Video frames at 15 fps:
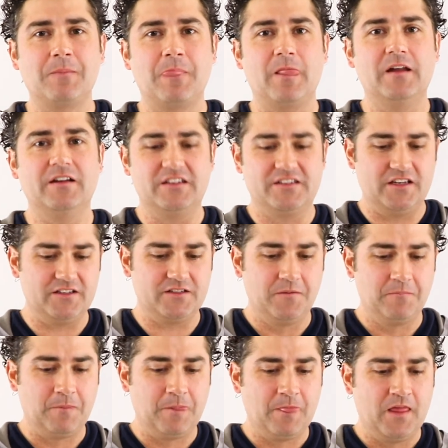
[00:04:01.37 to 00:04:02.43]
And he says,
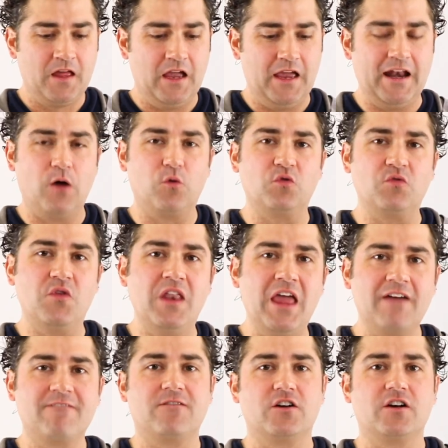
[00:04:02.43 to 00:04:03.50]
and I will
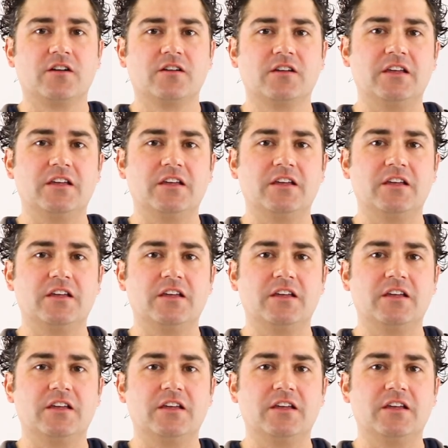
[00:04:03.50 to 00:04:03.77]
never